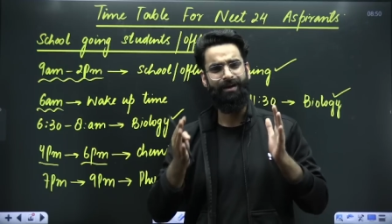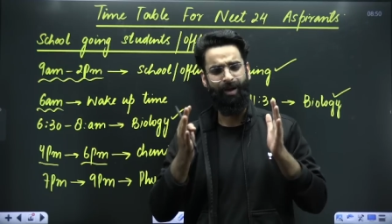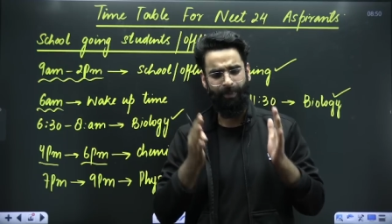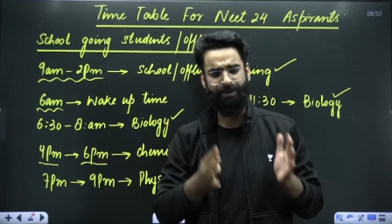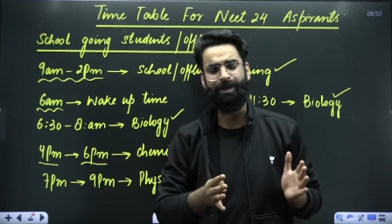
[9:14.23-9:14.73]
a
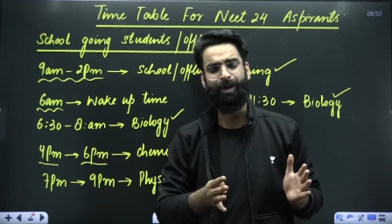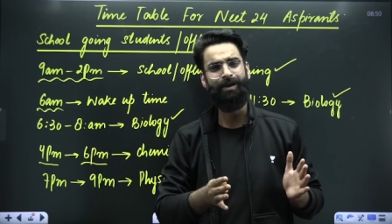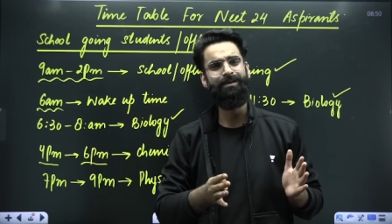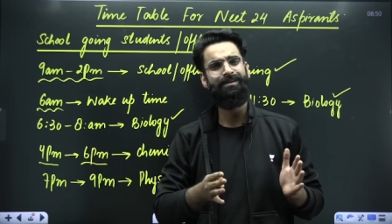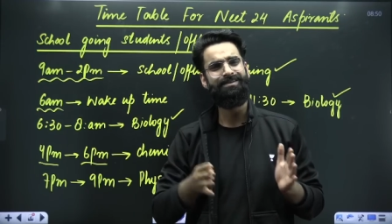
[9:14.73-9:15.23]

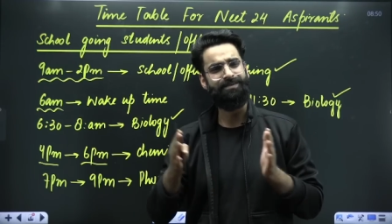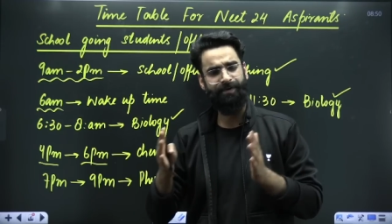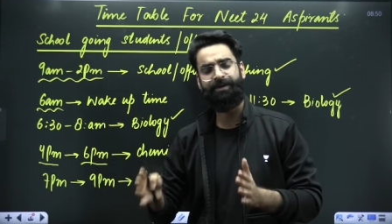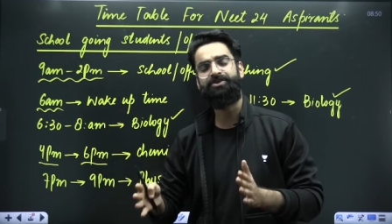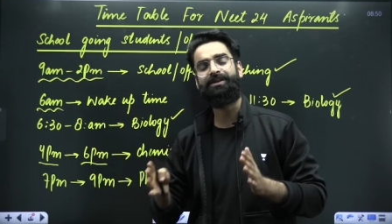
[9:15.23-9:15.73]
particular
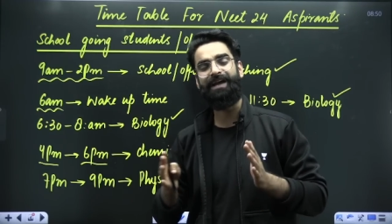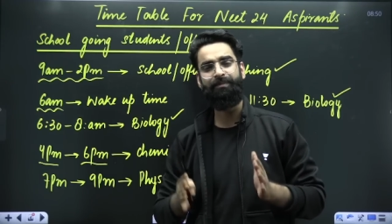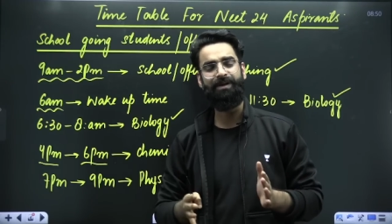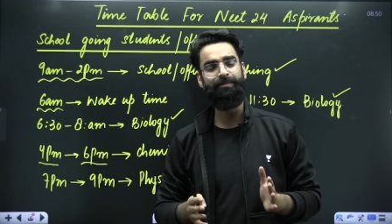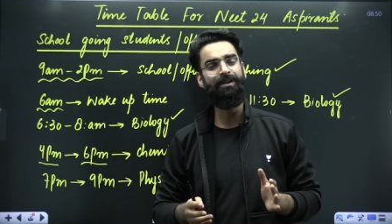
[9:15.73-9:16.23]
strategic
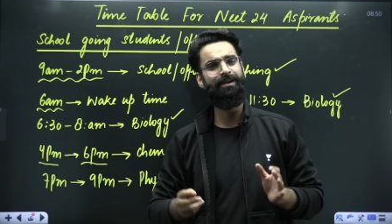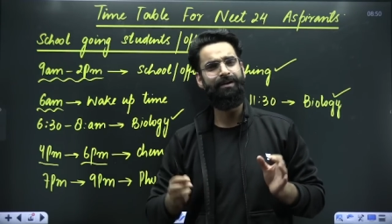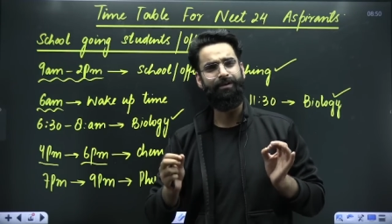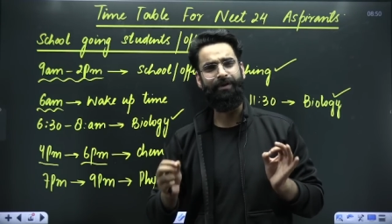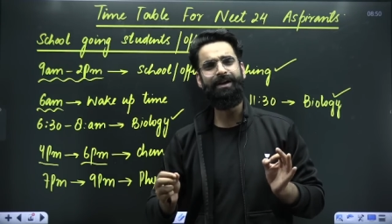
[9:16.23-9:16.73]
timetable,
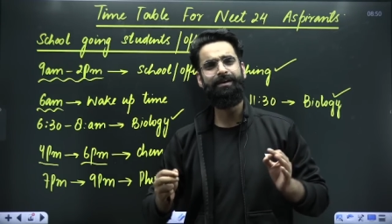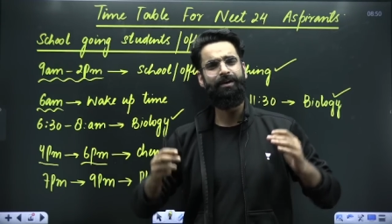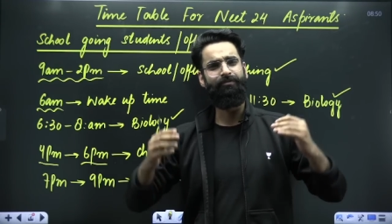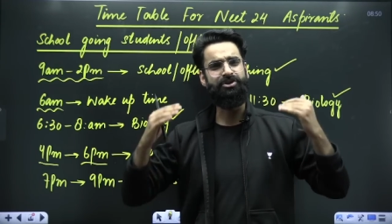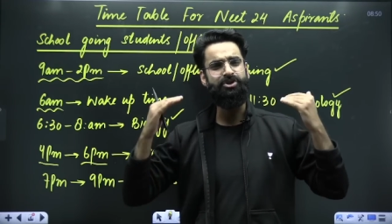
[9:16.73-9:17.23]
right?
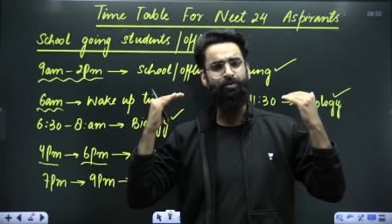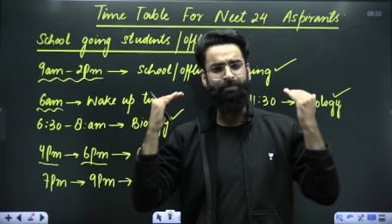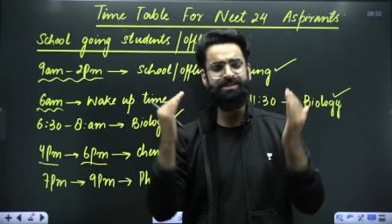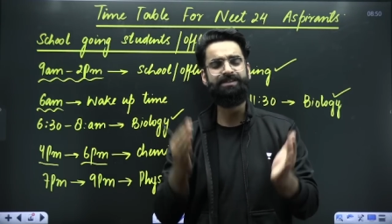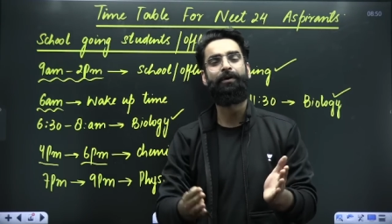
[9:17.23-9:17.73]
Which you
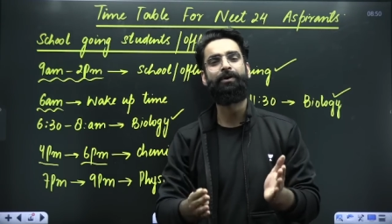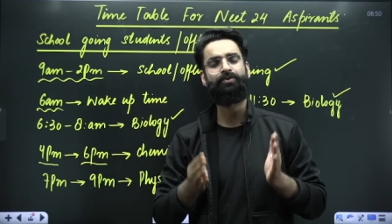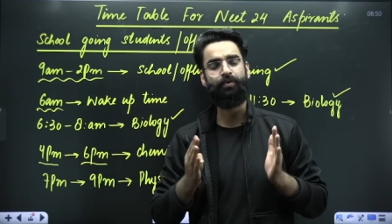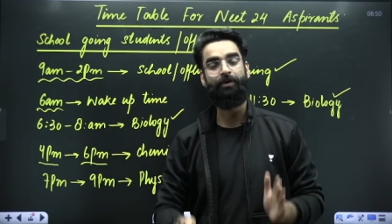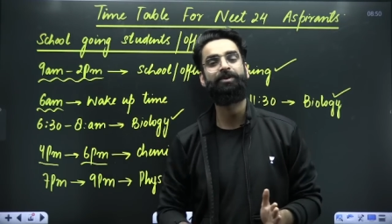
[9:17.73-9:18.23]
must follow
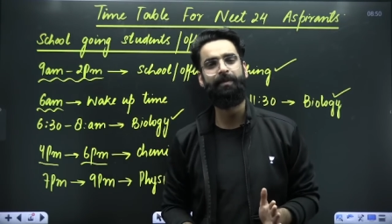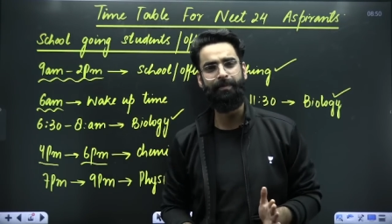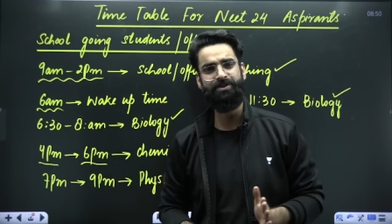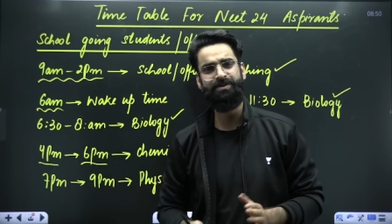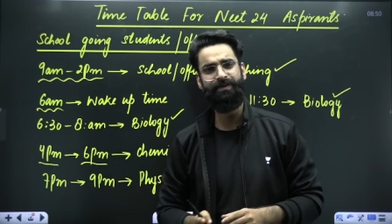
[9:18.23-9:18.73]
throughout the
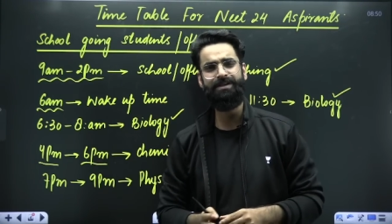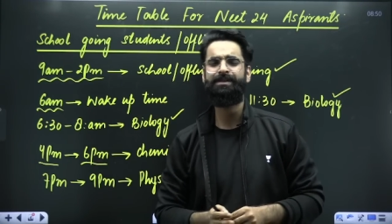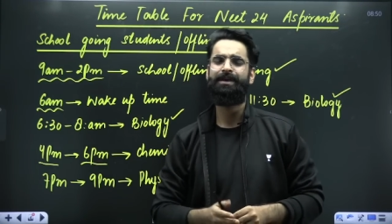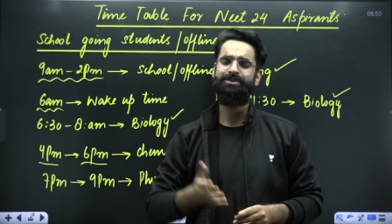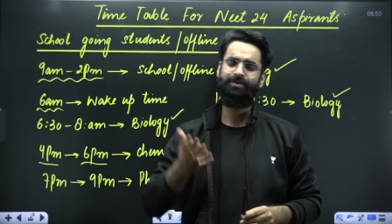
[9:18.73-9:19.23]
preparation phase
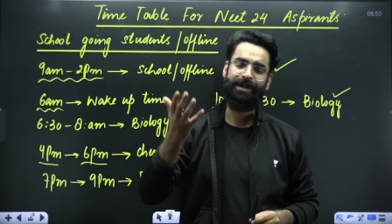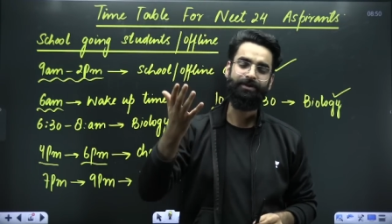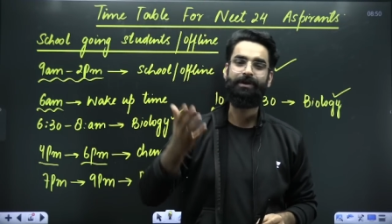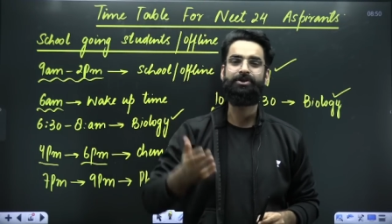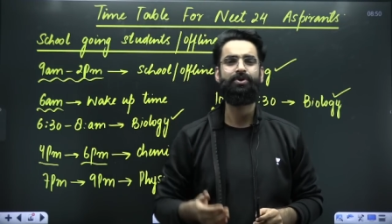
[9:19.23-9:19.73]
so that you
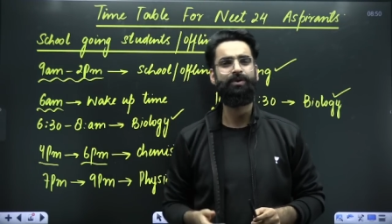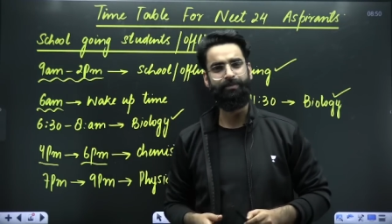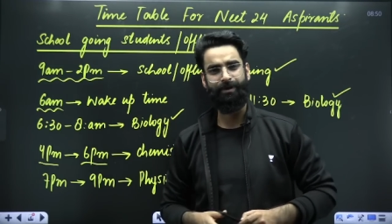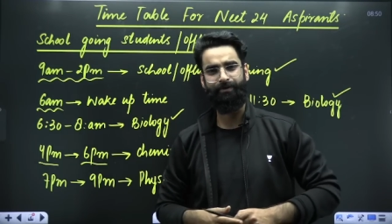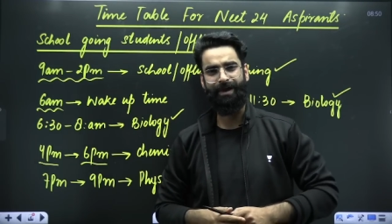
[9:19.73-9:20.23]
can shoot up
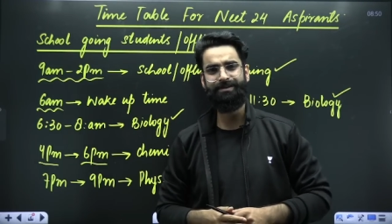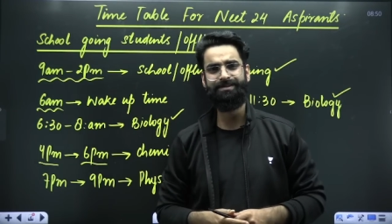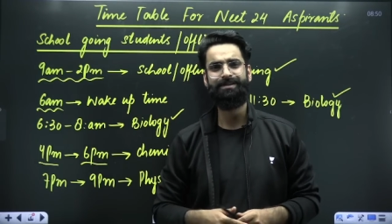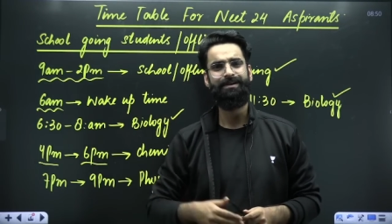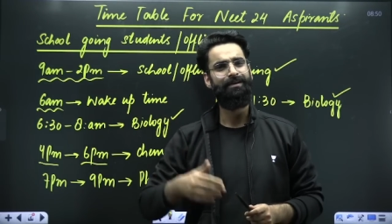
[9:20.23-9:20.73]
your
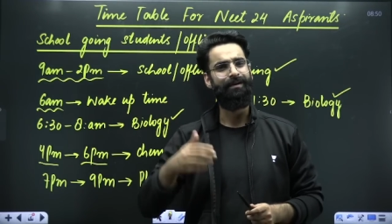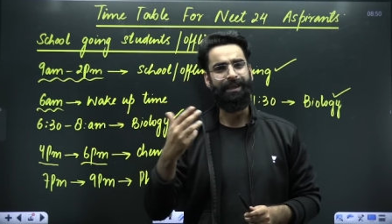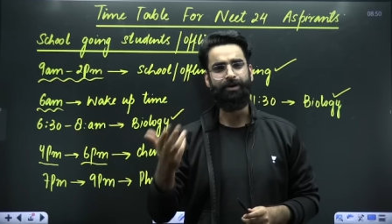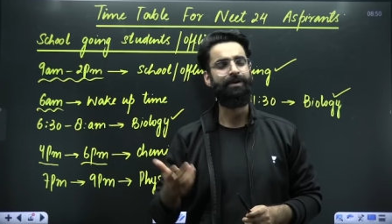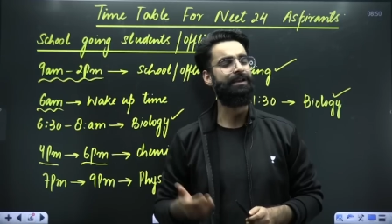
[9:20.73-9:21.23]
ranks in
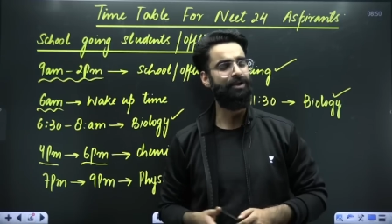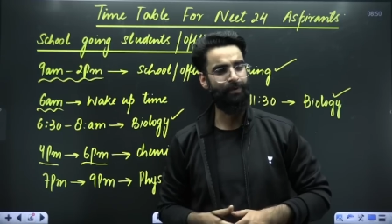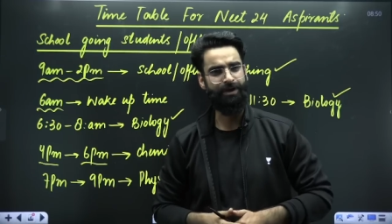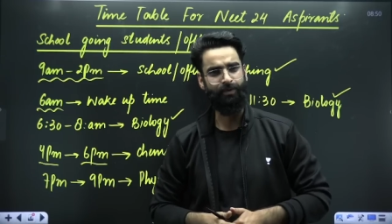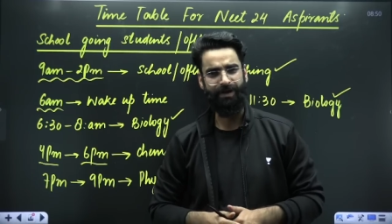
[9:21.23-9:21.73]
your NEET
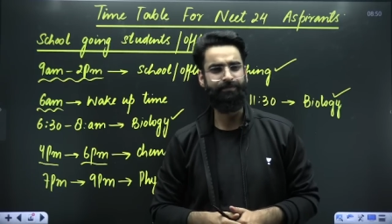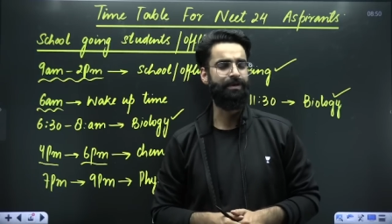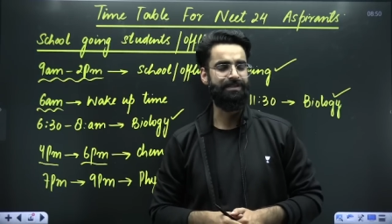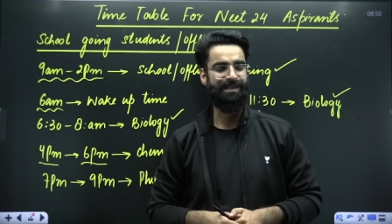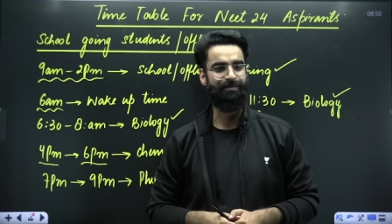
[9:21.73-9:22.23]
2024
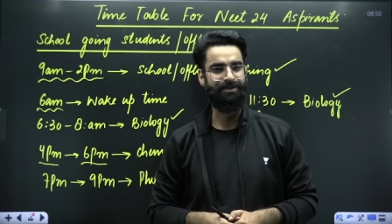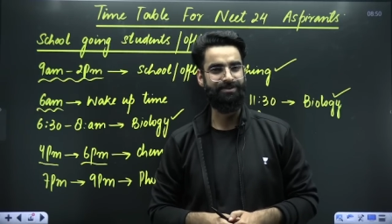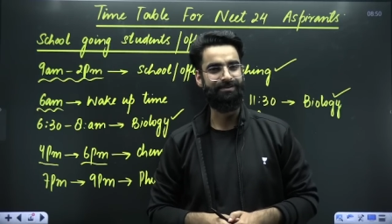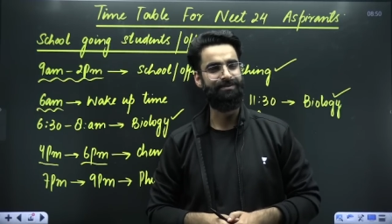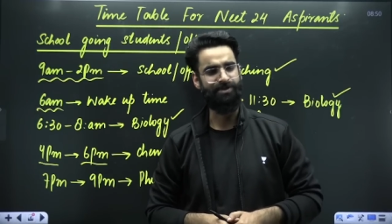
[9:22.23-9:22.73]

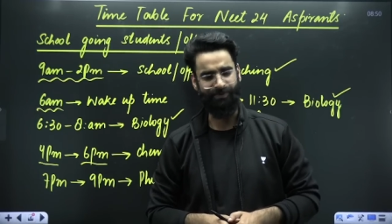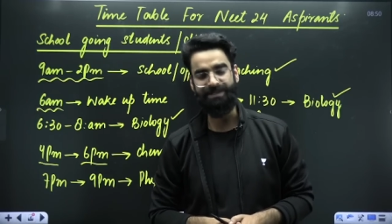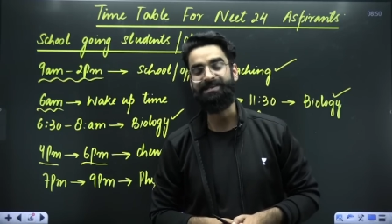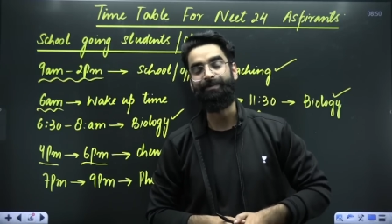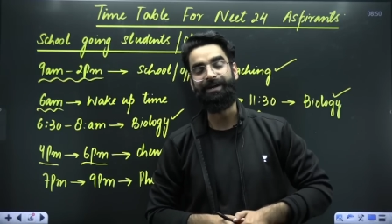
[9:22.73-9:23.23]
examination. So with
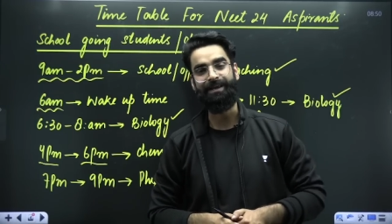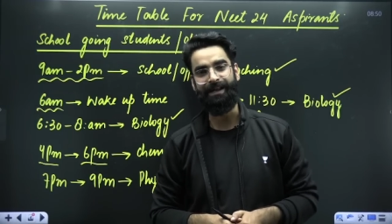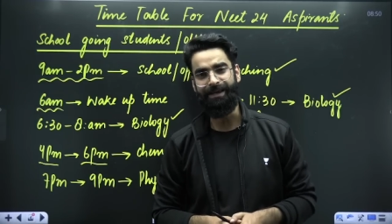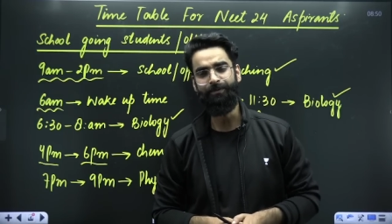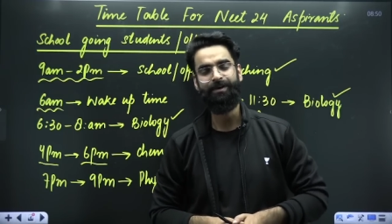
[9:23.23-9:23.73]
this, I'll be taking a
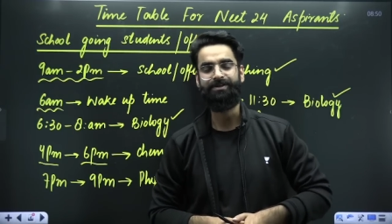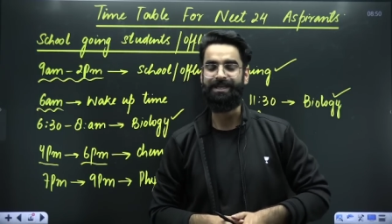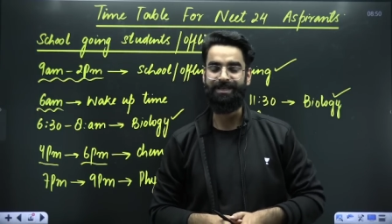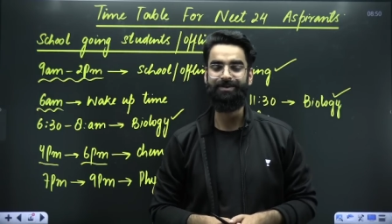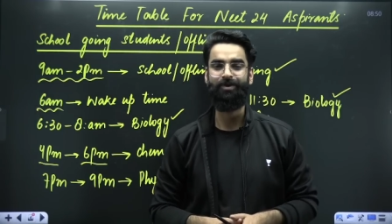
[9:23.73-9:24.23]
leave.
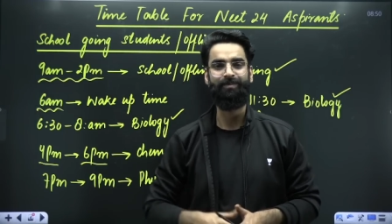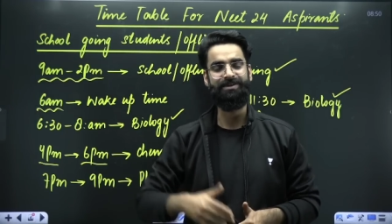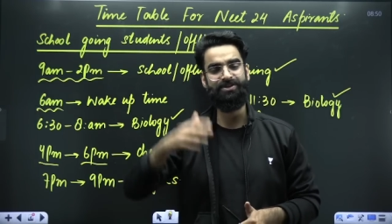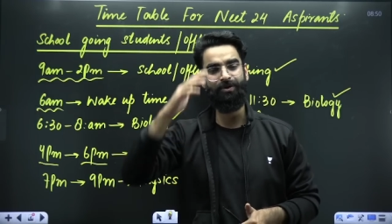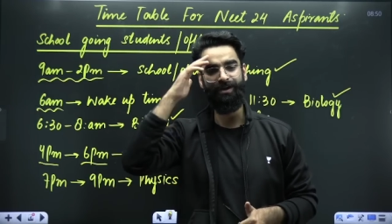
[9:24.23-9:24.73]
Take care. God
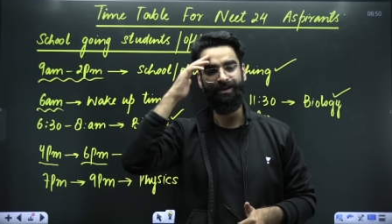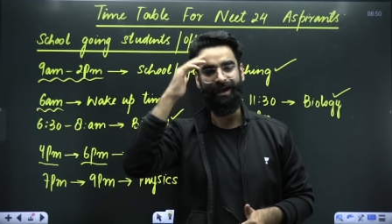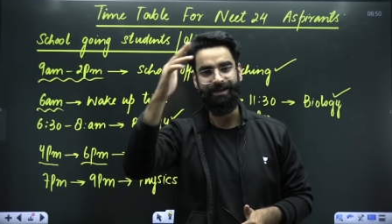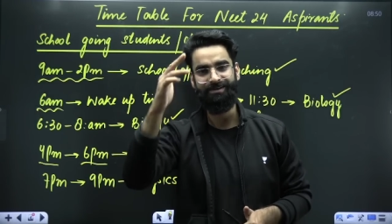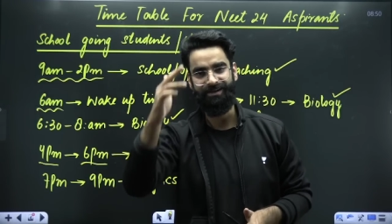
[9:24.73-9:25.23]
bless you all
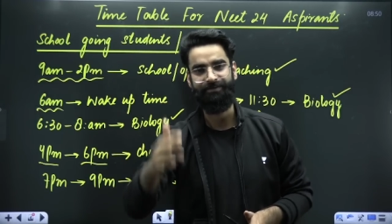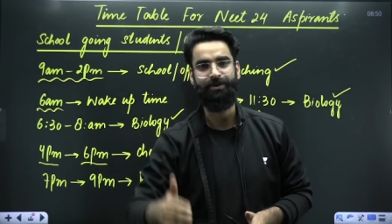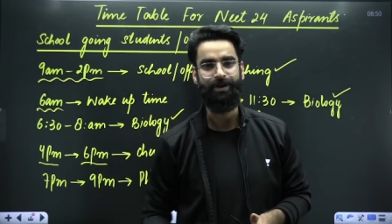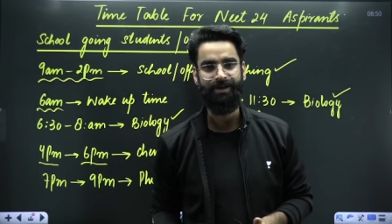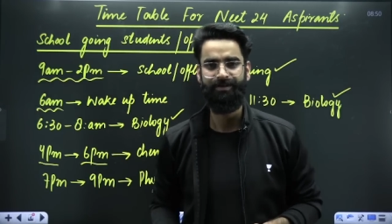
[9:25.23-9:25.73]
and love you
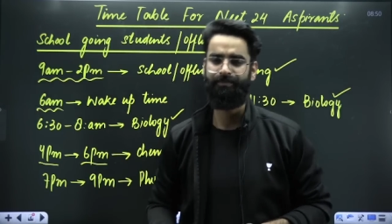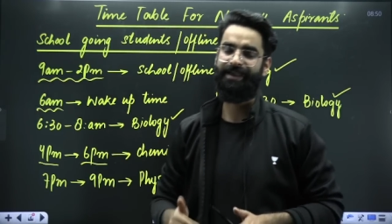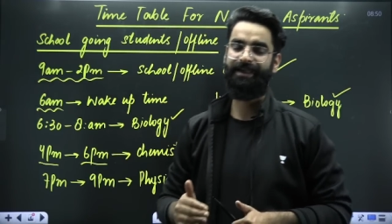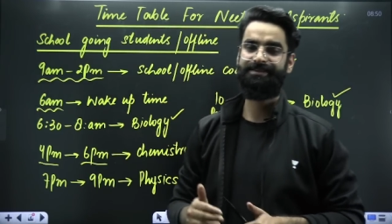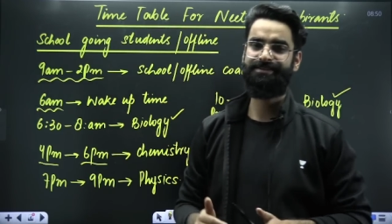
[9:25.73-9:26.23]
all. Bye
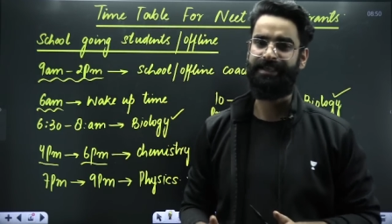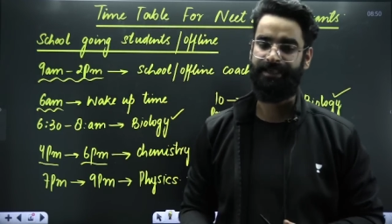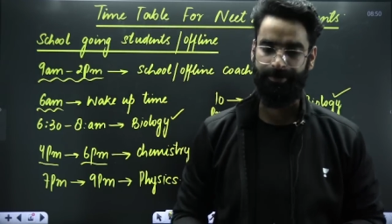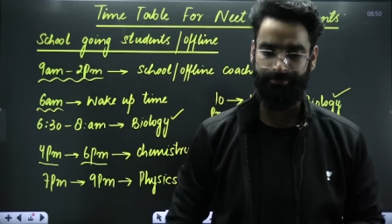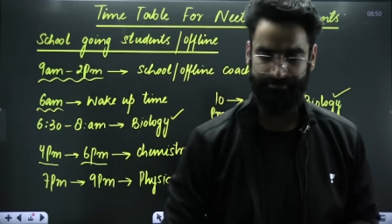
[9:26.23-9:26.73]
guys. Take care.